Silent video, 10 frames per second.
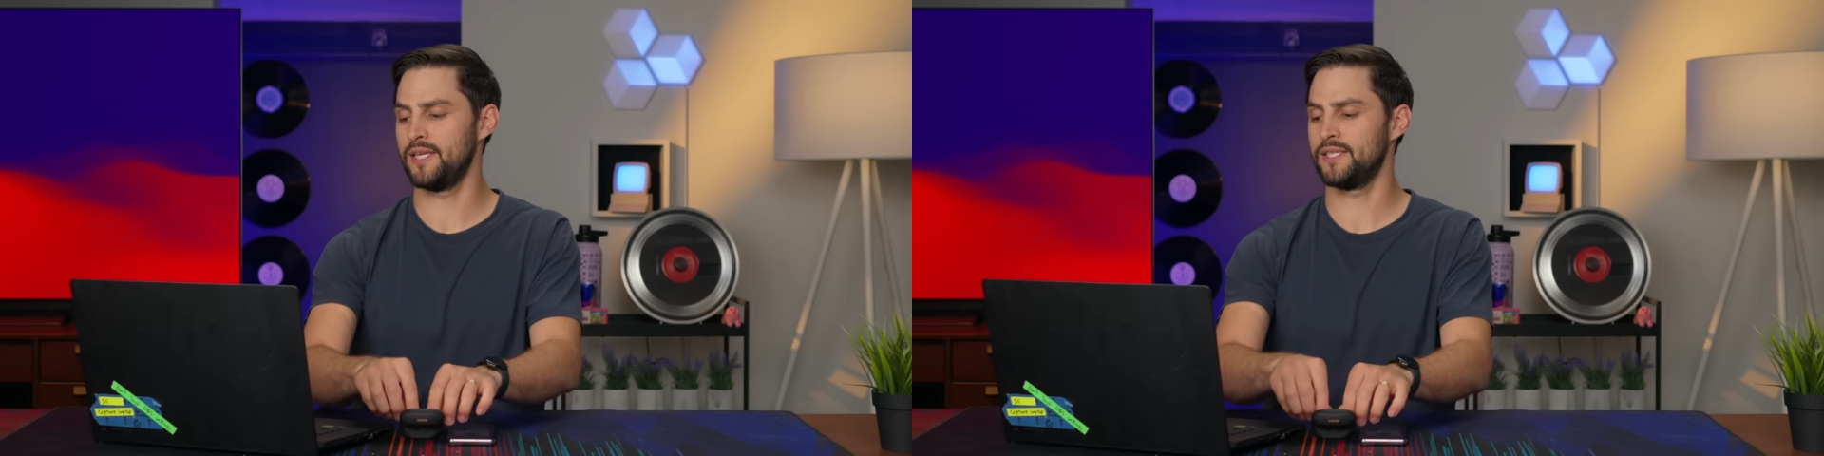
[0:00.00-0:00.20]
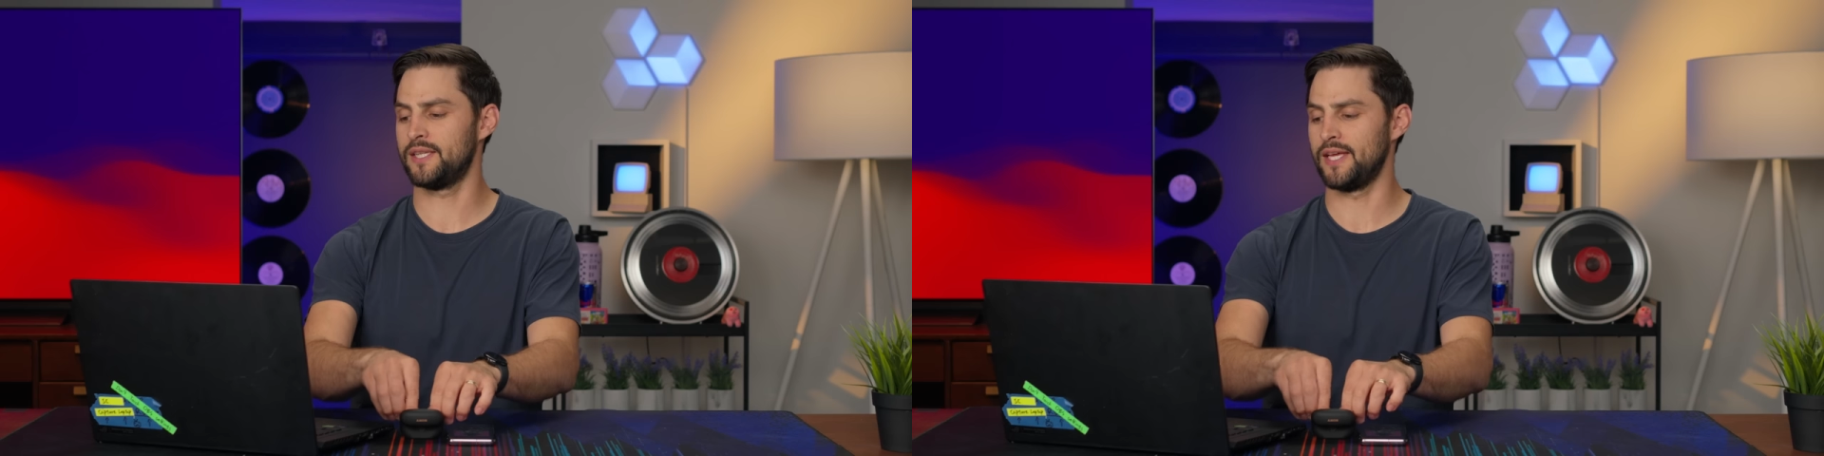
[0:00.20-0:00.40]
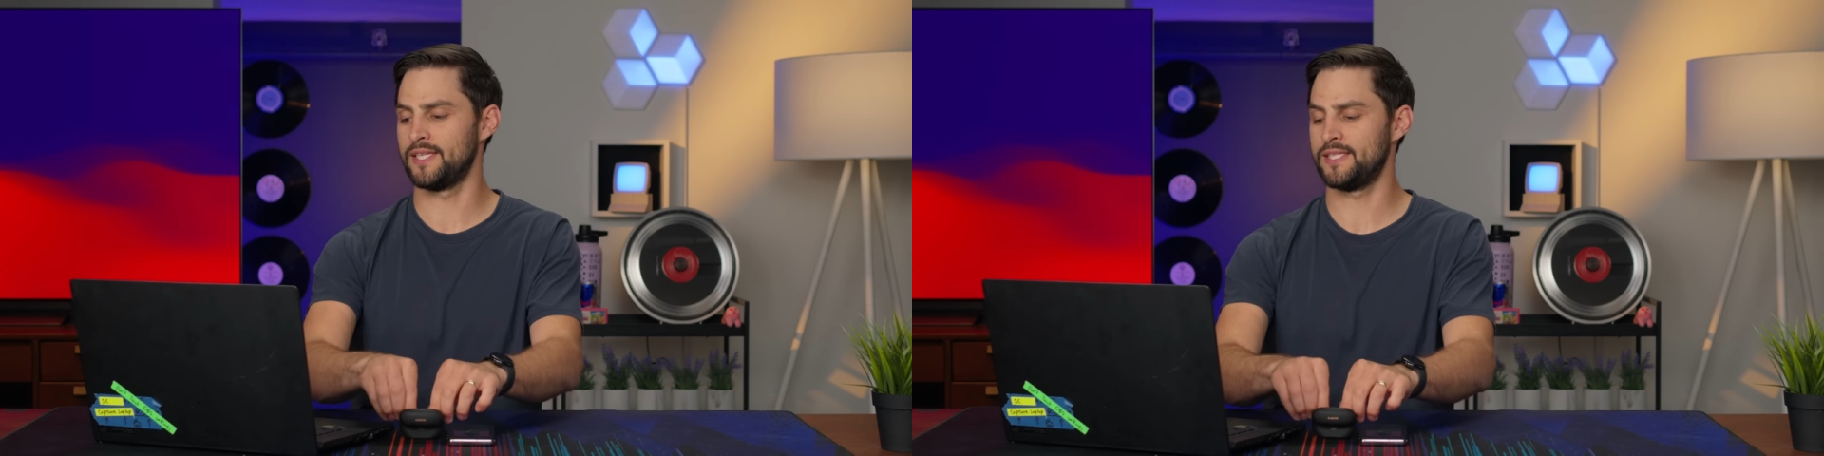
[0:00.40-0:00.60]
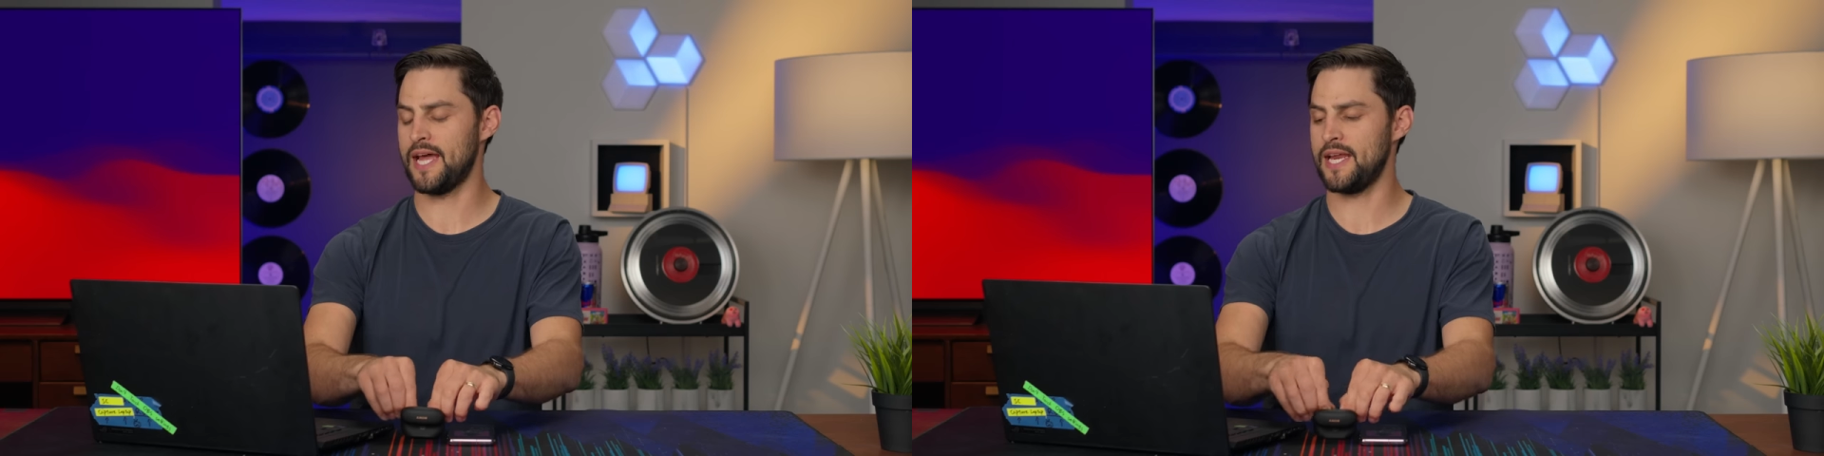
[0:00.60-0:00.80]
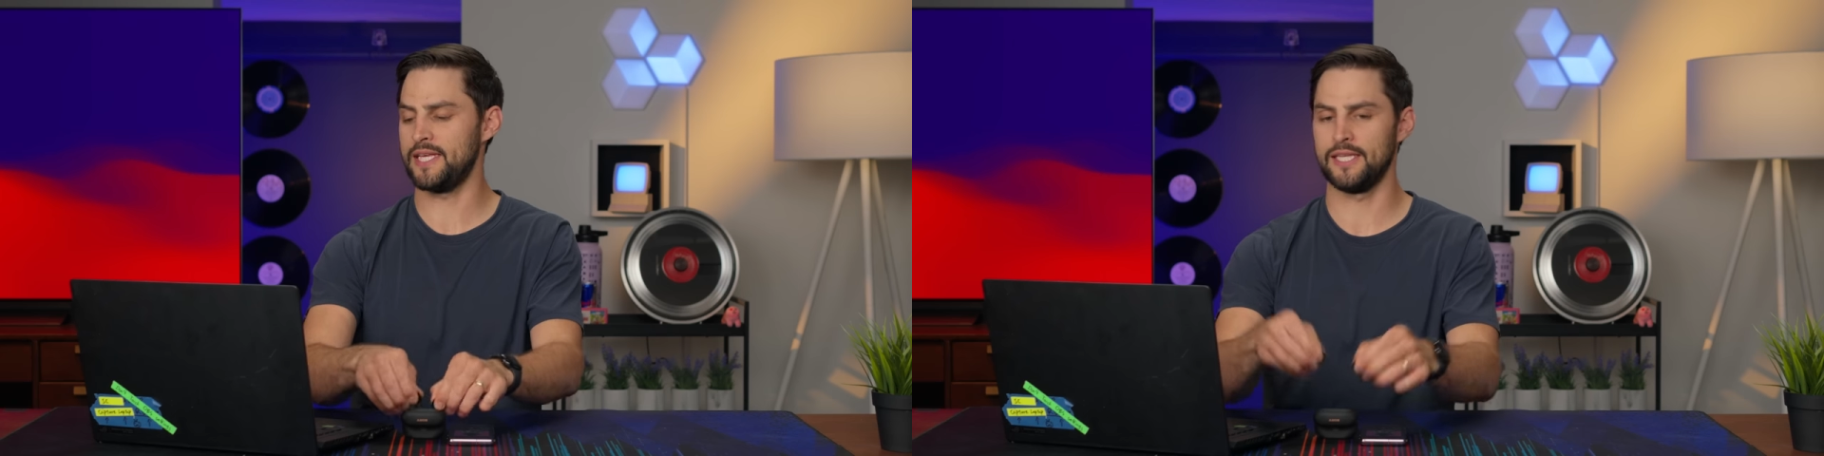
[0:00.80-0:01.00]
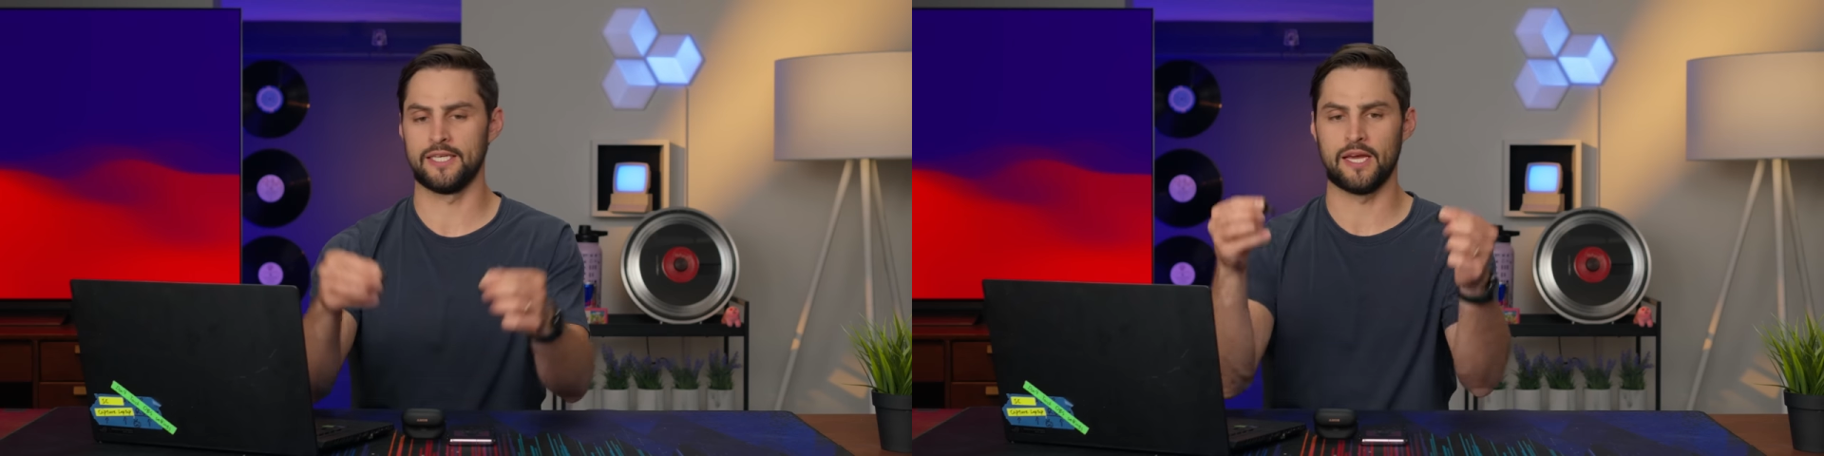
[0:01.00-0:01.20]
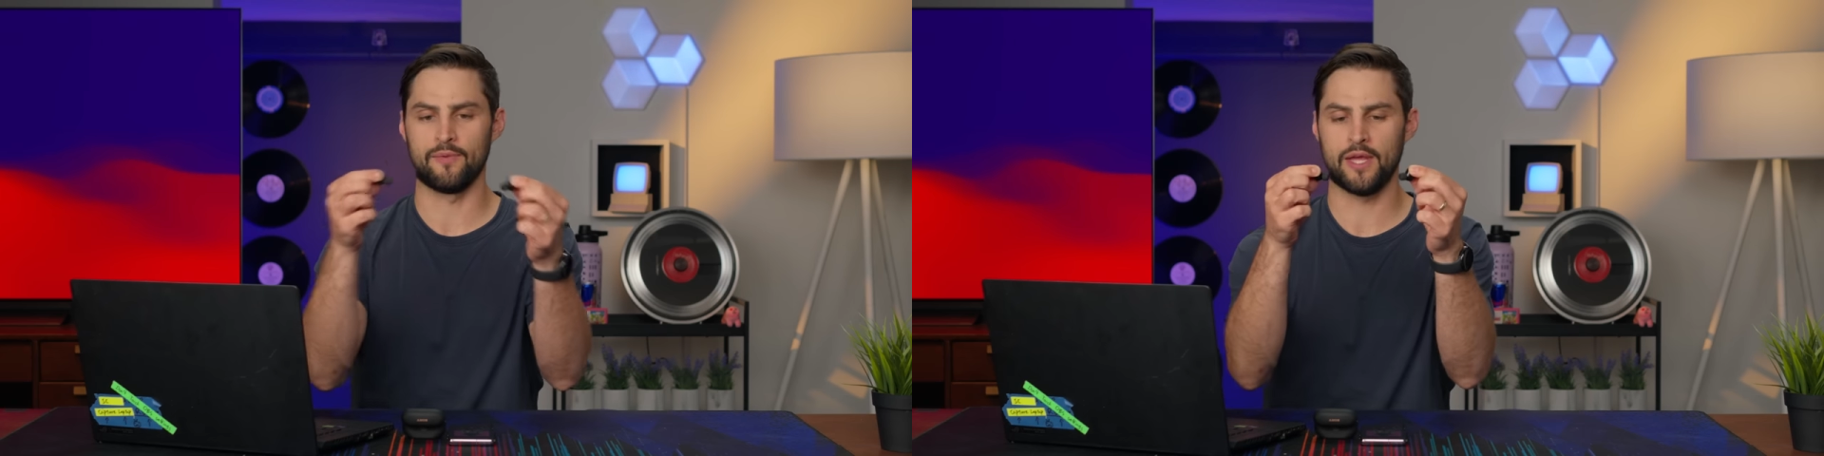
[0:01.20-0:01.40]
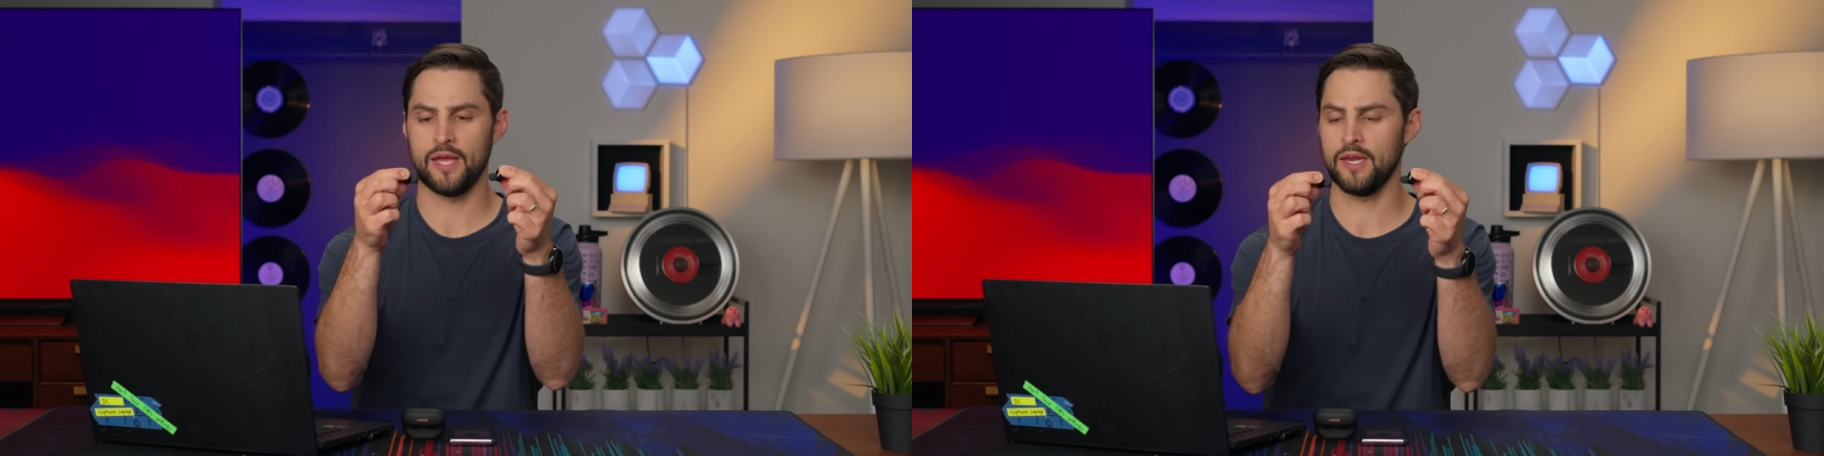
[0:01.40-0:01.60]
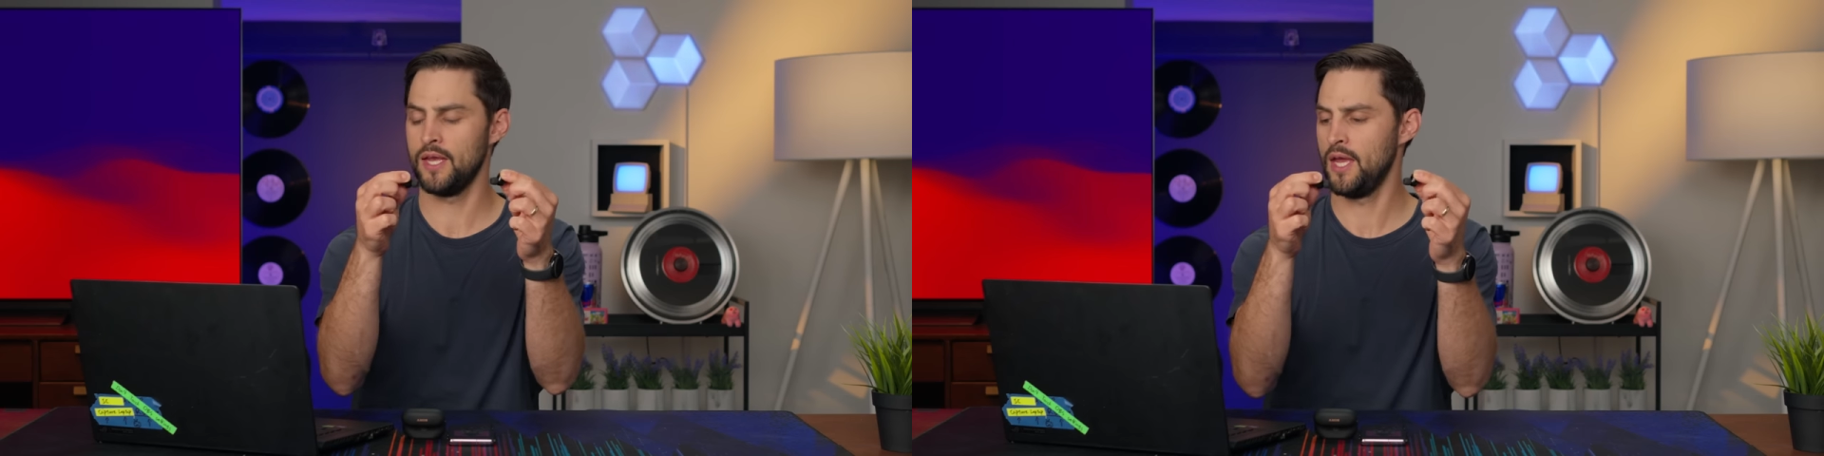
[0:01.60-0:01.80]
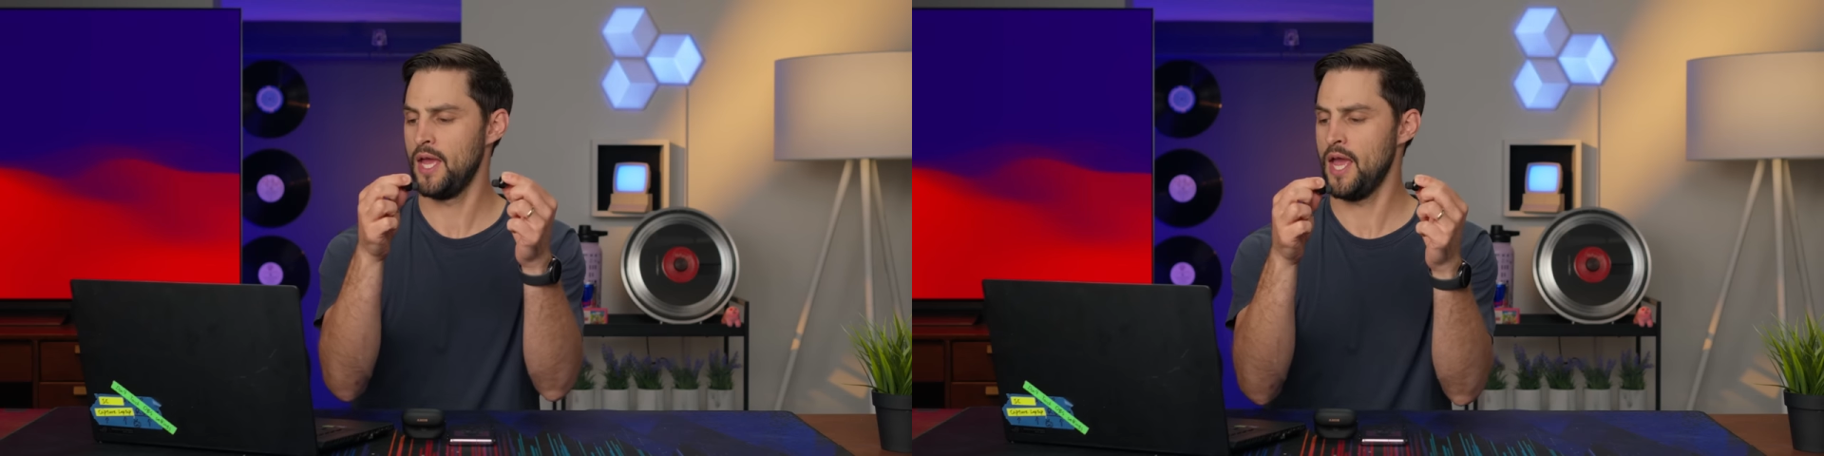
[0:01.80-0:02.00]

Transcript: these, they sat in the dummy head